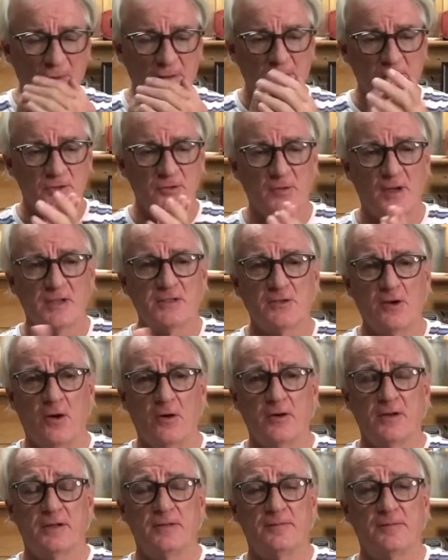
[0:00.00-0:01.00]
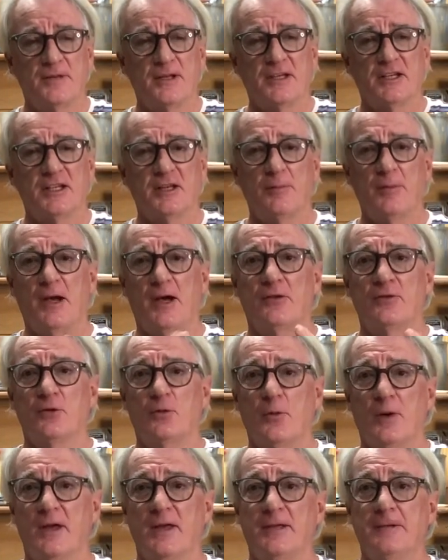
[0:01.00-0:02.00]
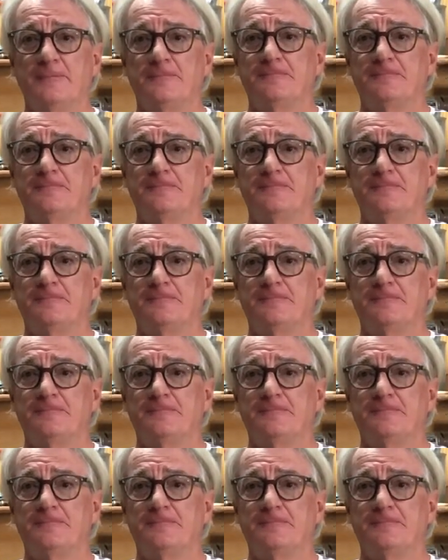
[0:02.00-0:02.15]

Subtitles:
So I started thinking about the